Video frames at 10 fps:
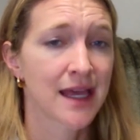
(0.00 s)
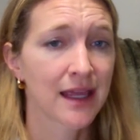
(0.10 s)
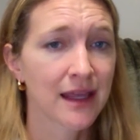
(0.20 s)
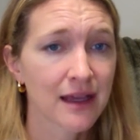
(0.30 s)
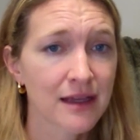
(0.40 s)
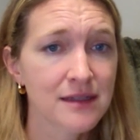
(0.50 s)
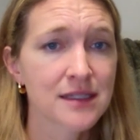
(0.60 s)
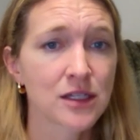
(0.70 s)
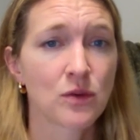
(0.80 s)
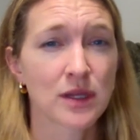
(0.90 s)

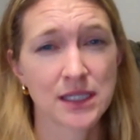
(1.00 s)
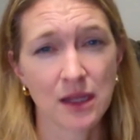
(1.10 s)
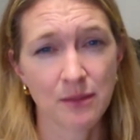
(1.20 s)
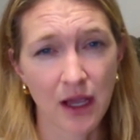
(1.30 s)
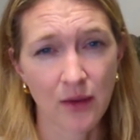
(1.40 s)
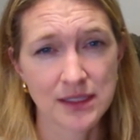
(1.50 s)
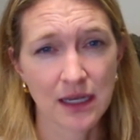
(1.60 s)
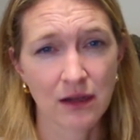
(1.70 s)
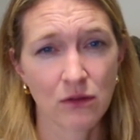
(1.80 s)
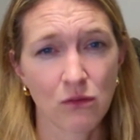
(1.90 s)
and you can take
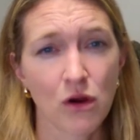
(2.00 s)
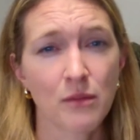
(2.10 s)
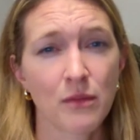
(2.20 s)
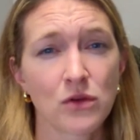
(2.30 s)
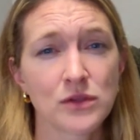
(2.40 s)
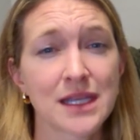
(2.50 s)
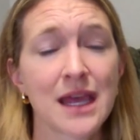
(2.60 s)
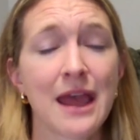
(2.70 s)
bioidentical hormones